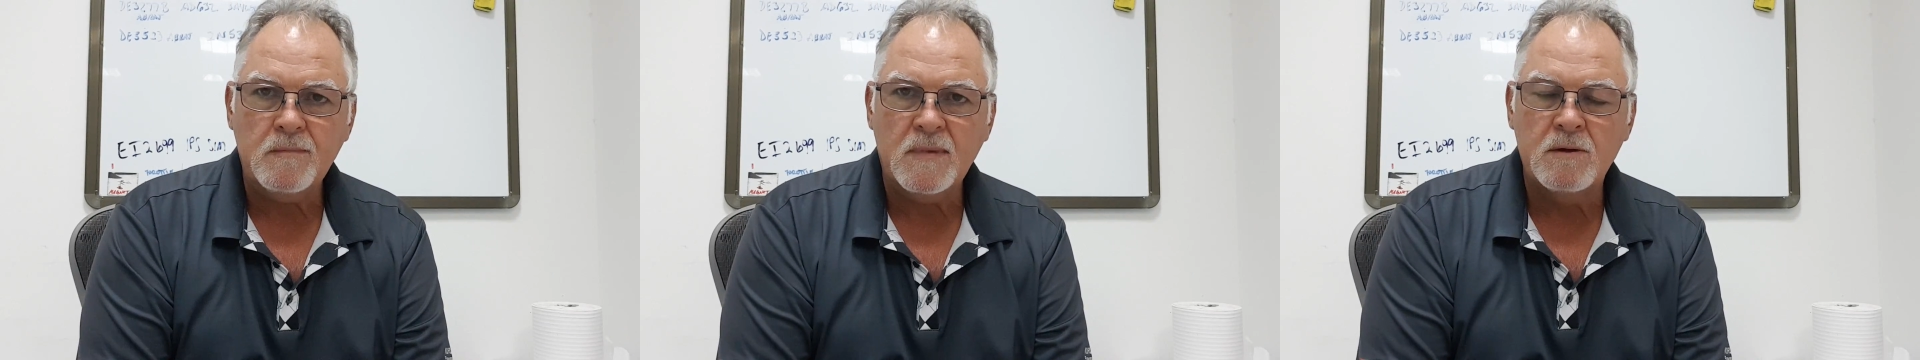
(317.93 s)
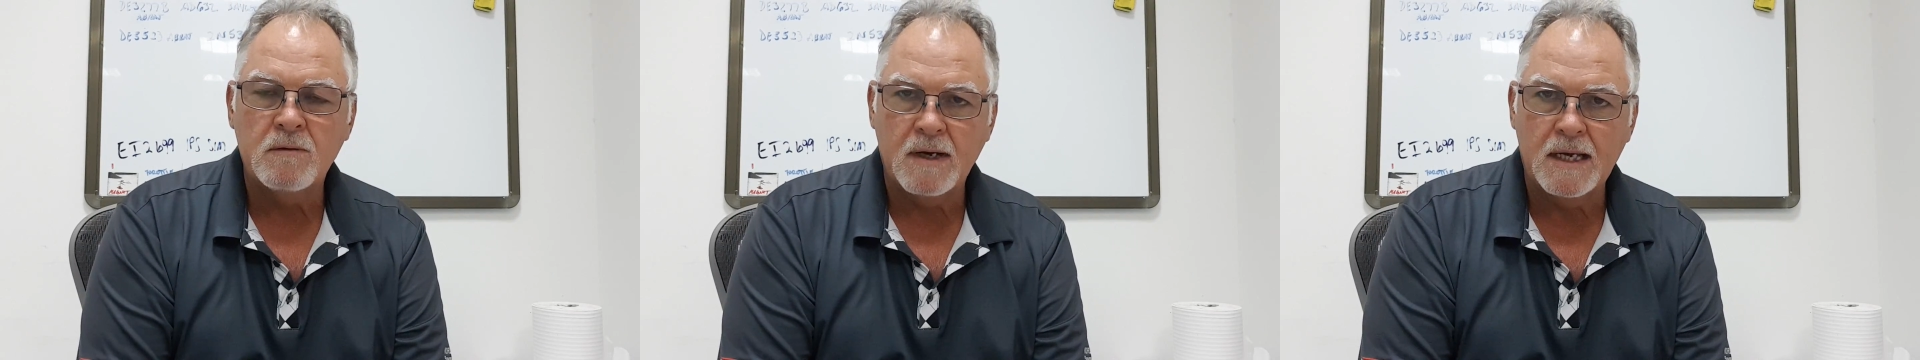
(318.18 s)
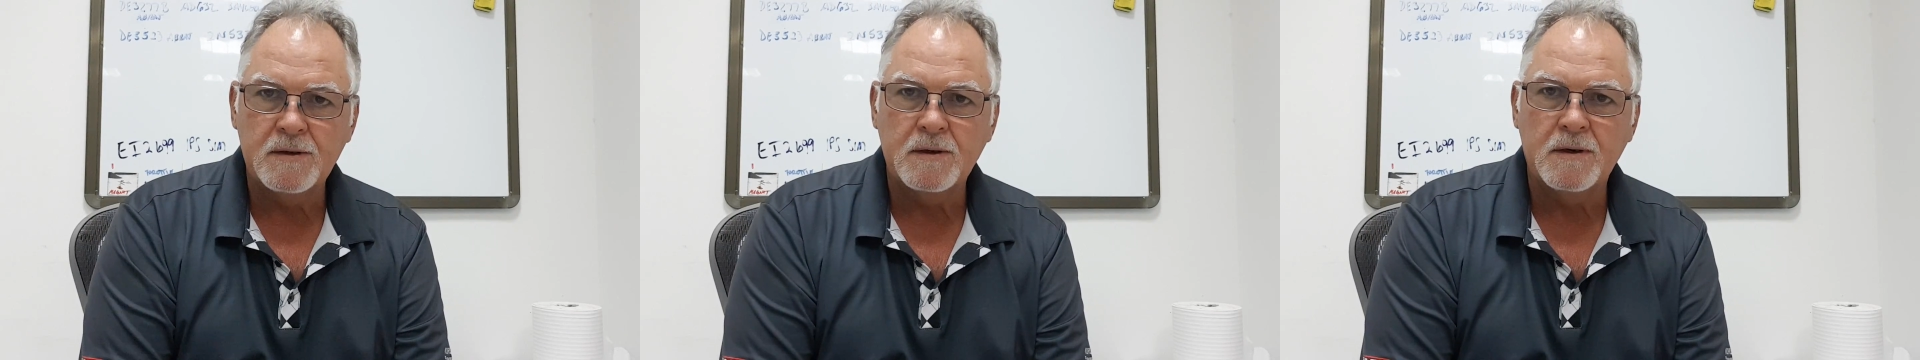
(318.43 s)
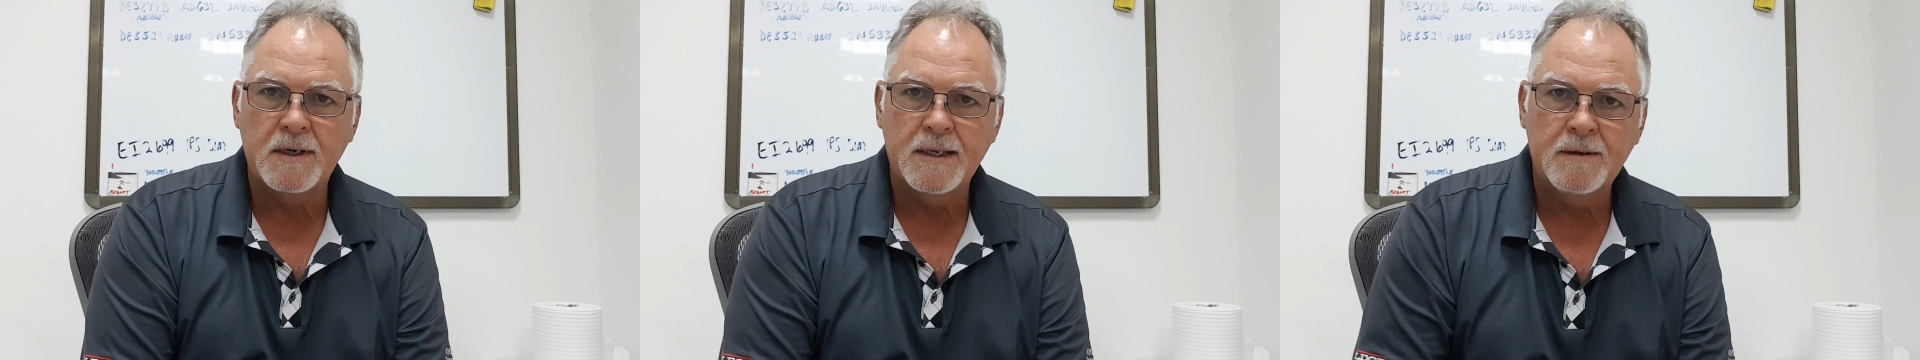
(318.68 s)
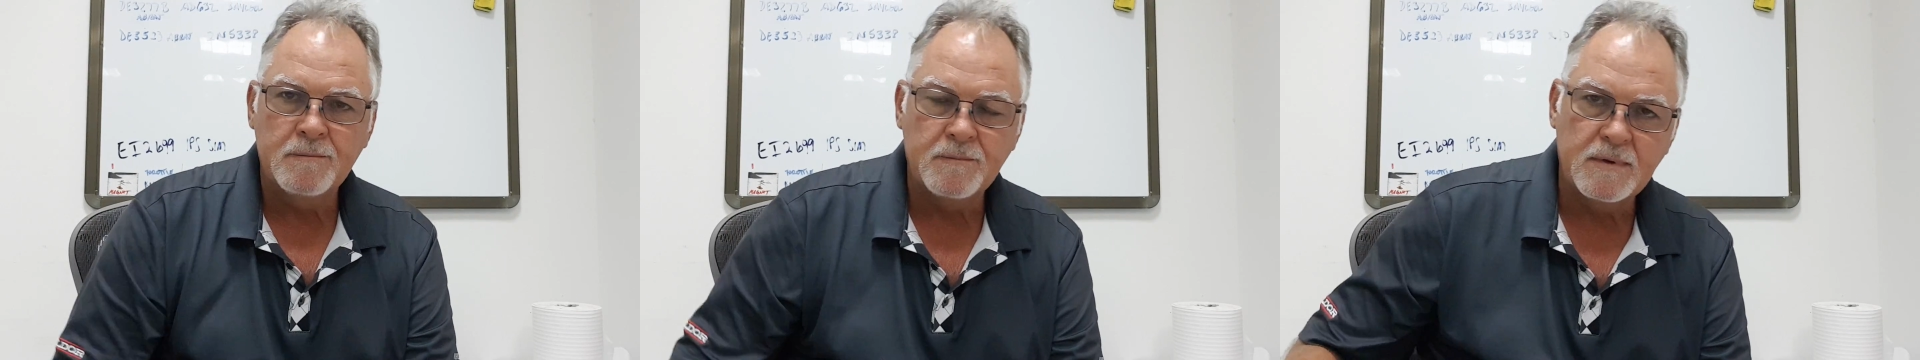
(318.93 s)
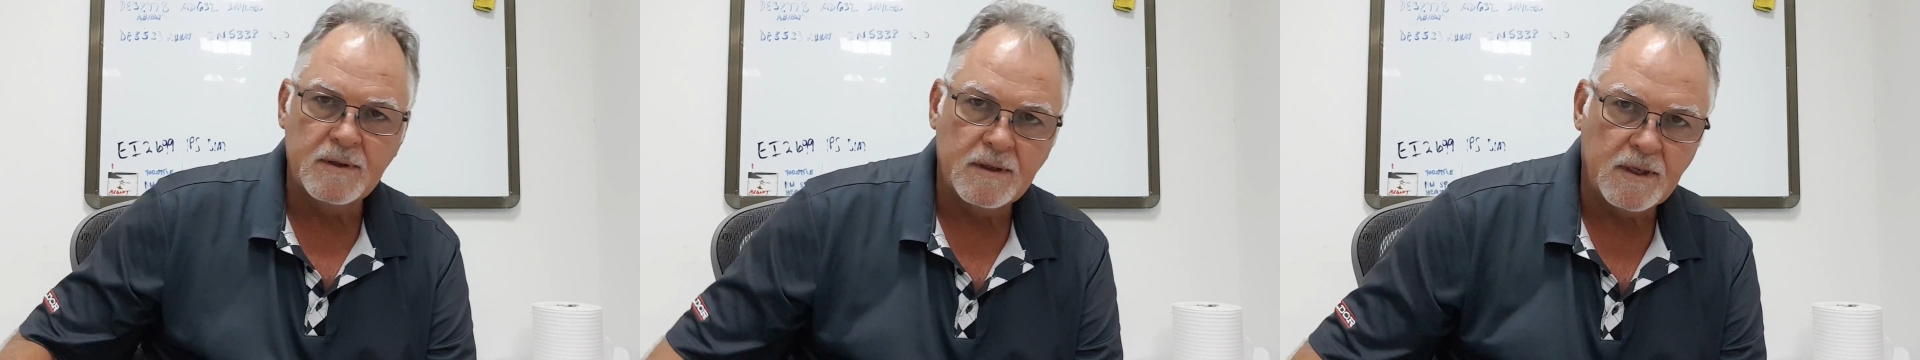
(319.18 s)
around the green,
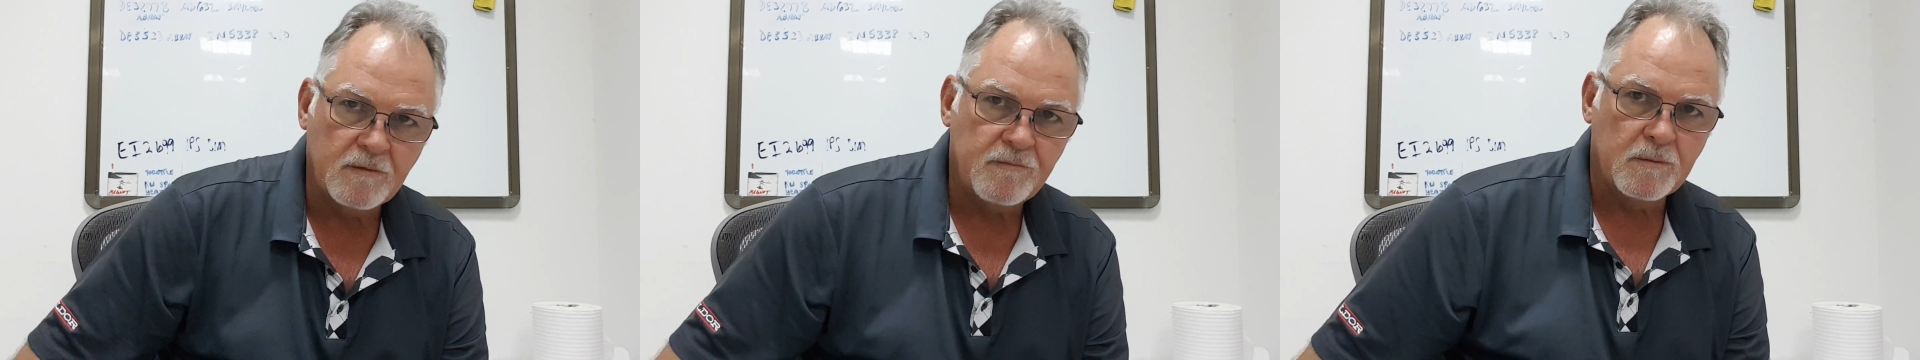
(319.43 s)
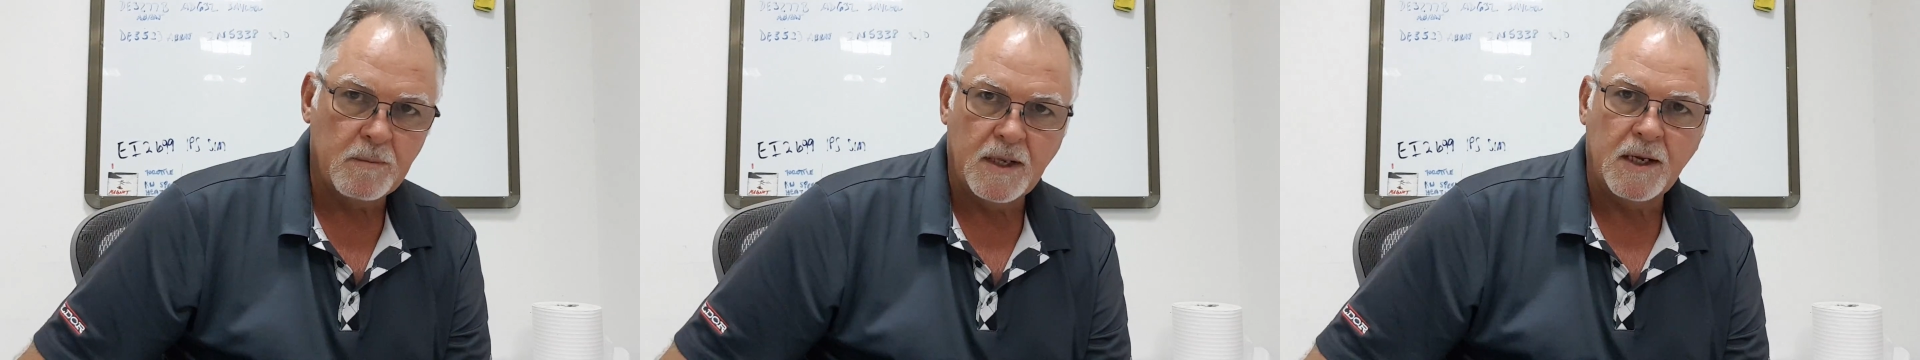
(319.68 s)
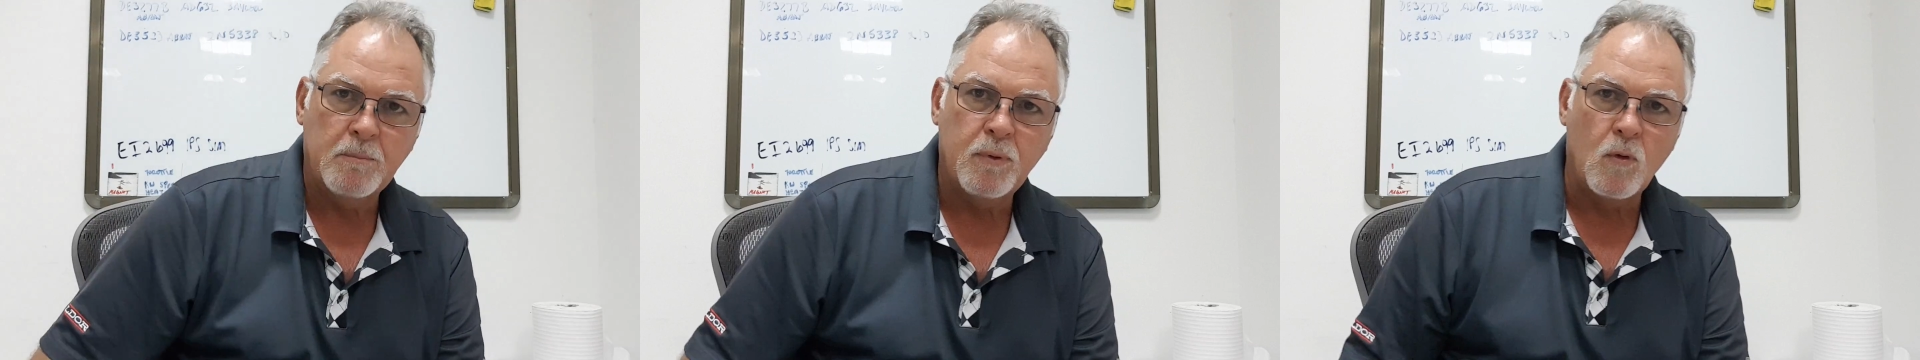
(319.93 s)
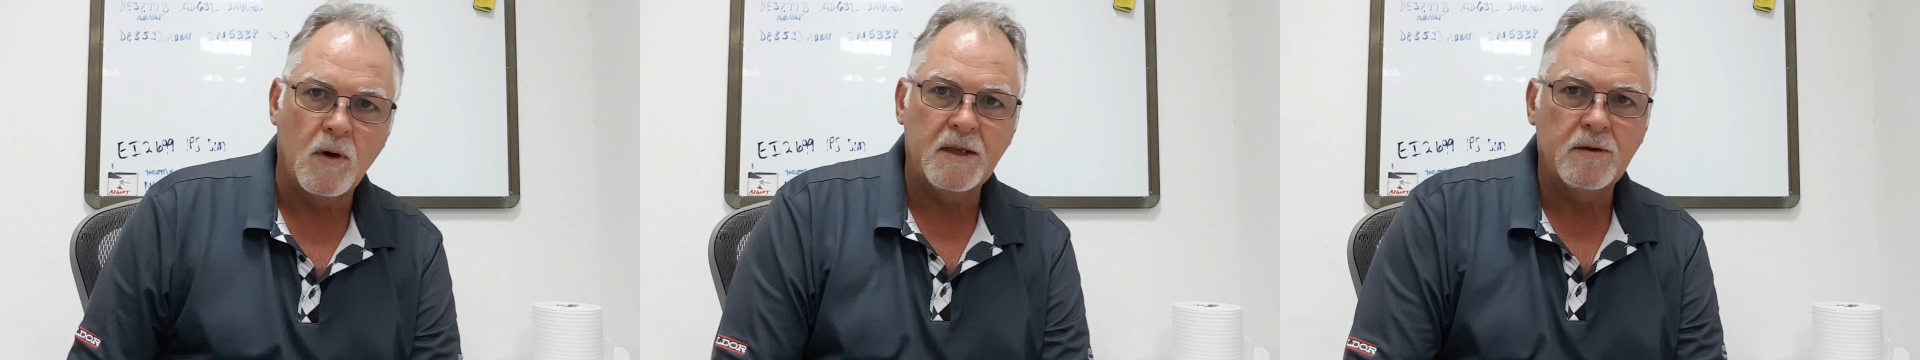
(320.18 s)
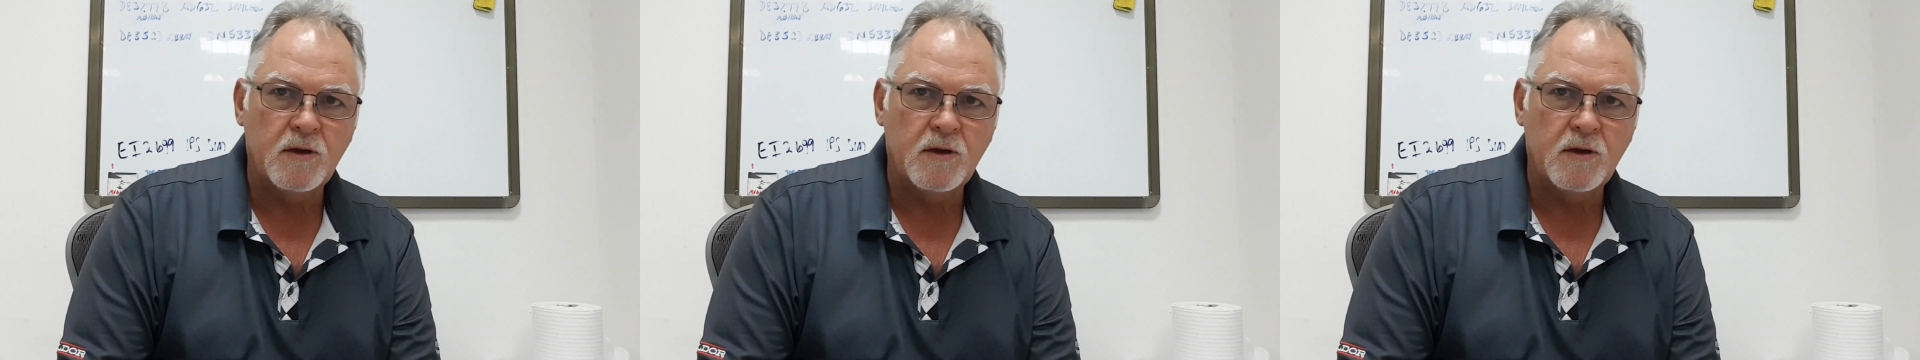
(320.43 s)
and from any point,